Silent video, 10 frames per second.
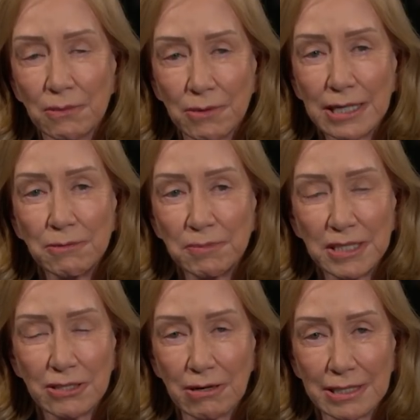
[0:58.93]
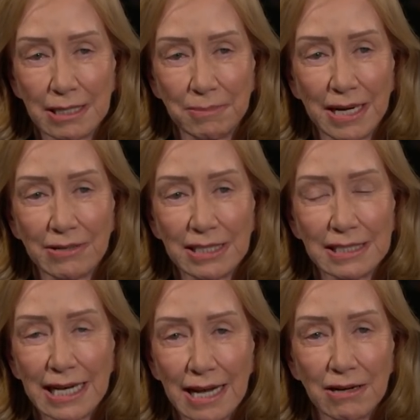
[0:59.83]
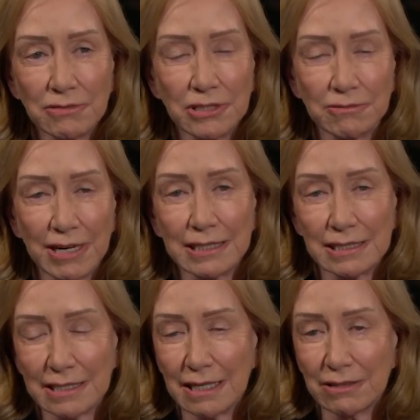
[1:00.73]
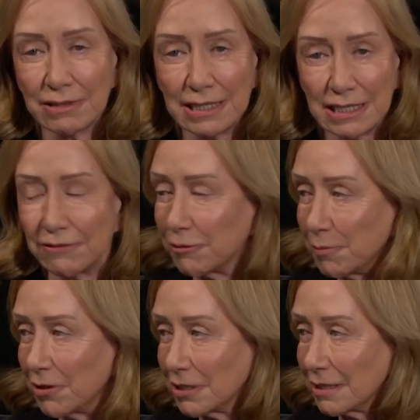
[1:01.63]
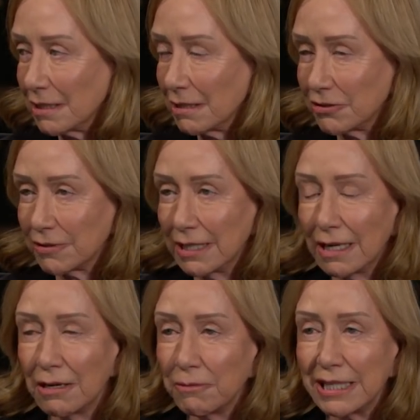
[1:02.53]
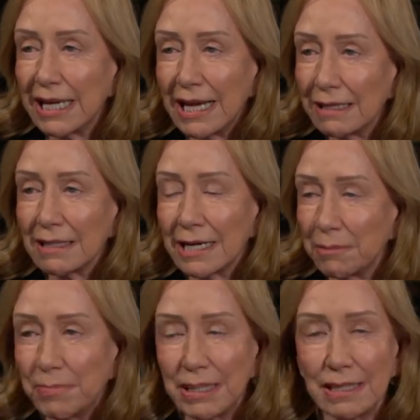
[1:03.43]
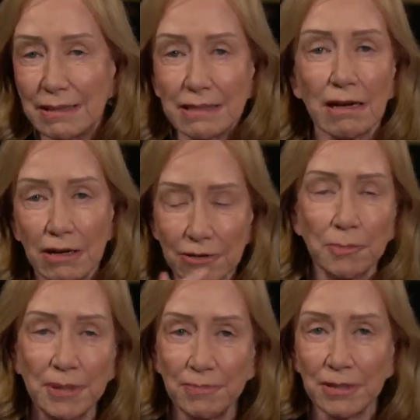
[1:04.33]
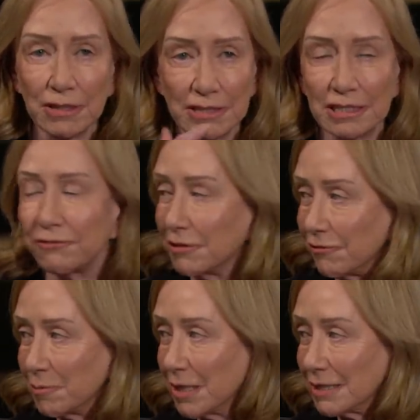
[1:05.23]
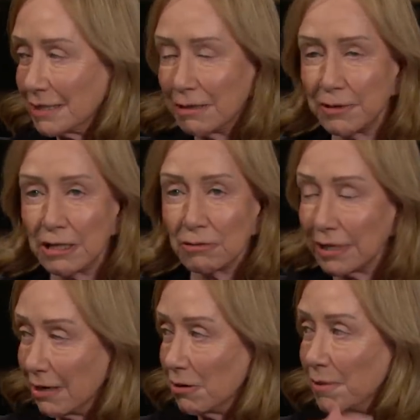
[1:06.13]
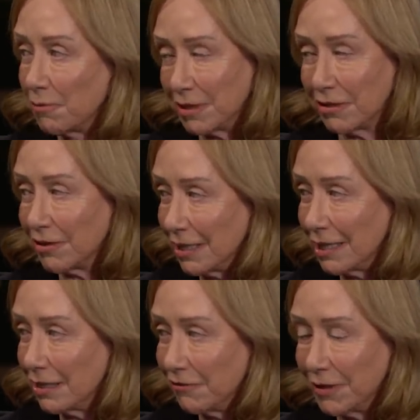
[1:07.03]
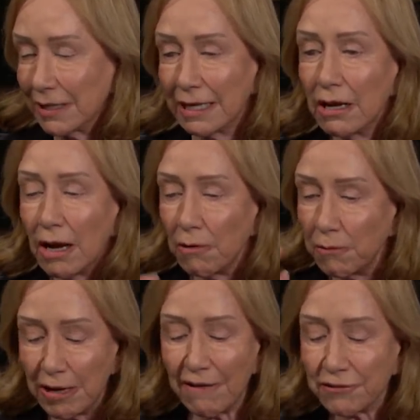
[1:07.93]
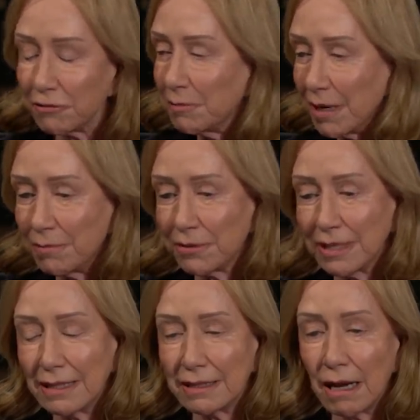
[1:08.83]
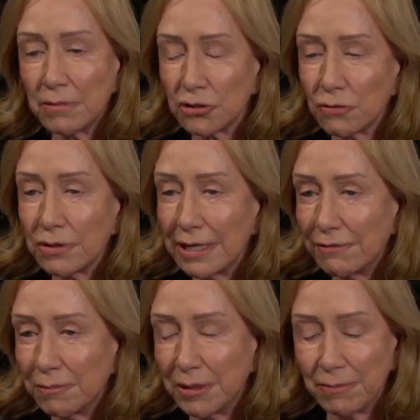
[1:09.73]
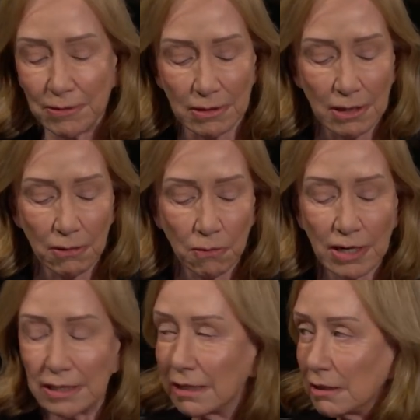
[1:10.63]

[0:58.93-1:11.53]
what he would be talking about is how to reconcile these different parts of the country. We can't let be that other people are different from us and we don't care about what they're thinking and feeling. We have to remember that a majority of the people want an